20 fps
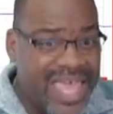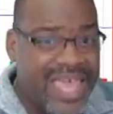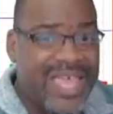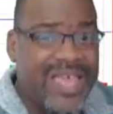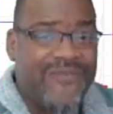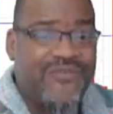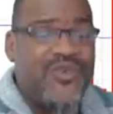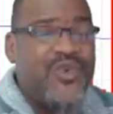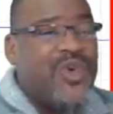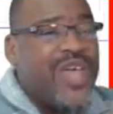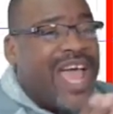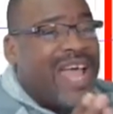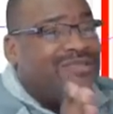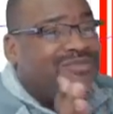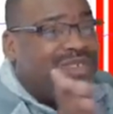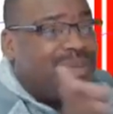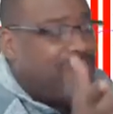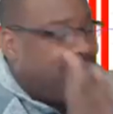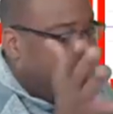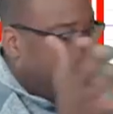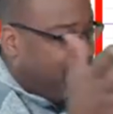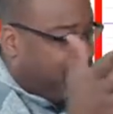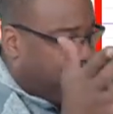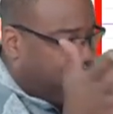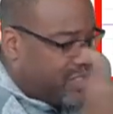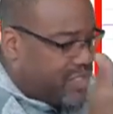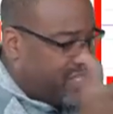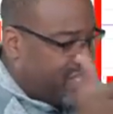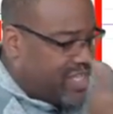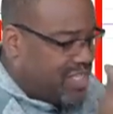If you got some money
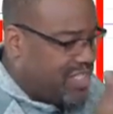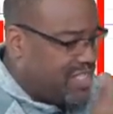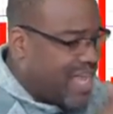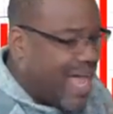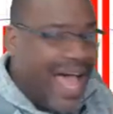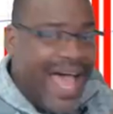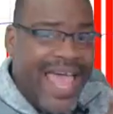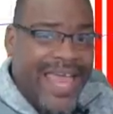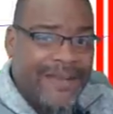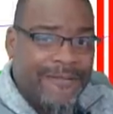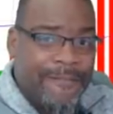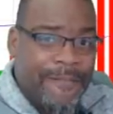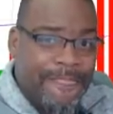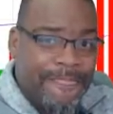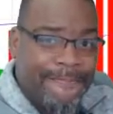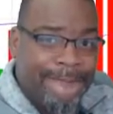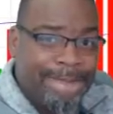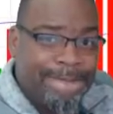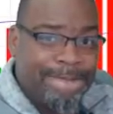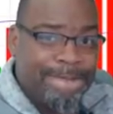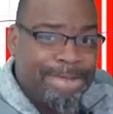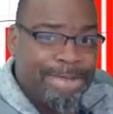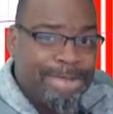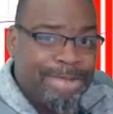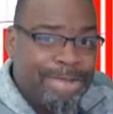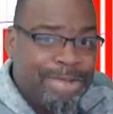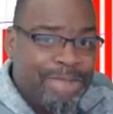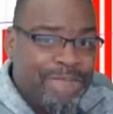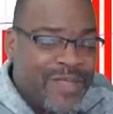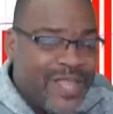put to the side,
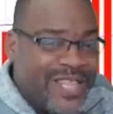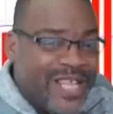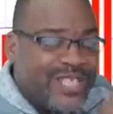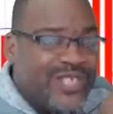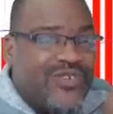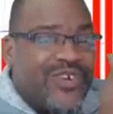that you're